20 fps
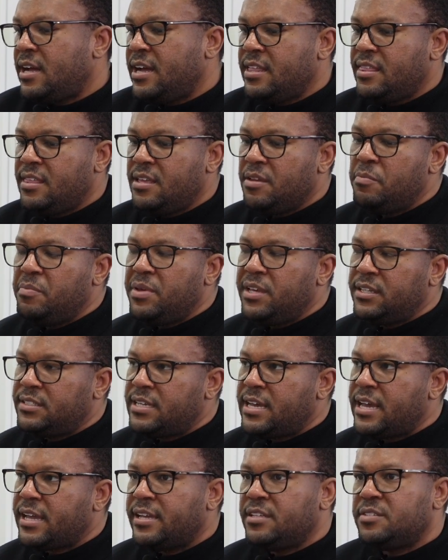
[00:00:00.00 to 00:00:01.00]
I think big
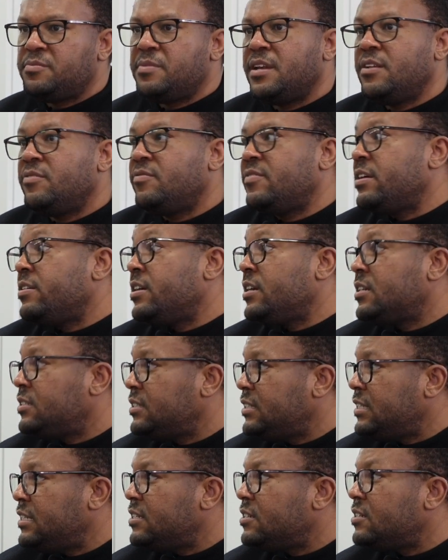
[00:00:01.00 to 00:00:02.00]
tech has made it very
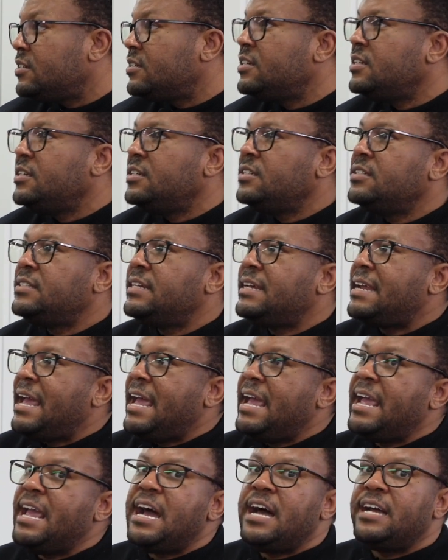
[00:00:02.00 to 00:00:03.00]
clear that
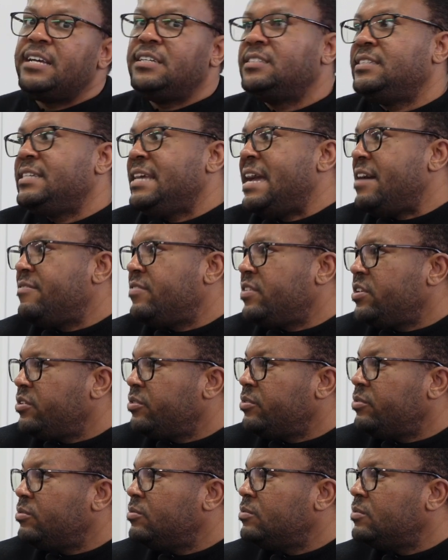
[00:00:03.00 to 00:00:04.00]
AI is the
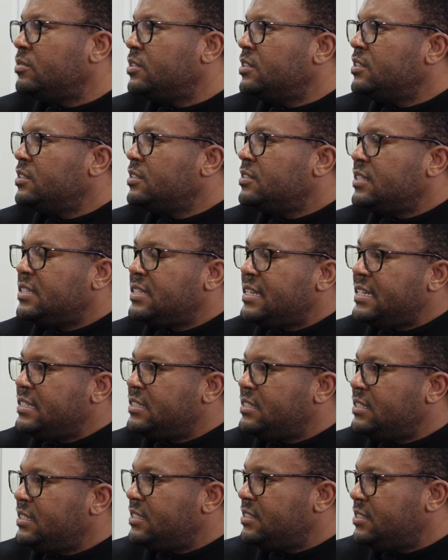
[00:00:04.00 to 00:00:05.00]
avenue that they
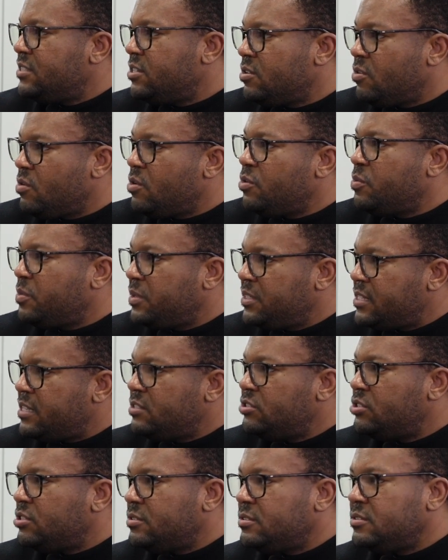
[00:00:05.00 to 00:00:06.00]
see as their growth
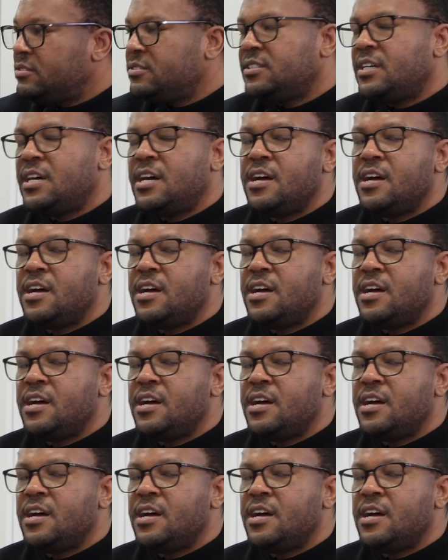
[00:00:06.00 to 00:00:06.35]
potential.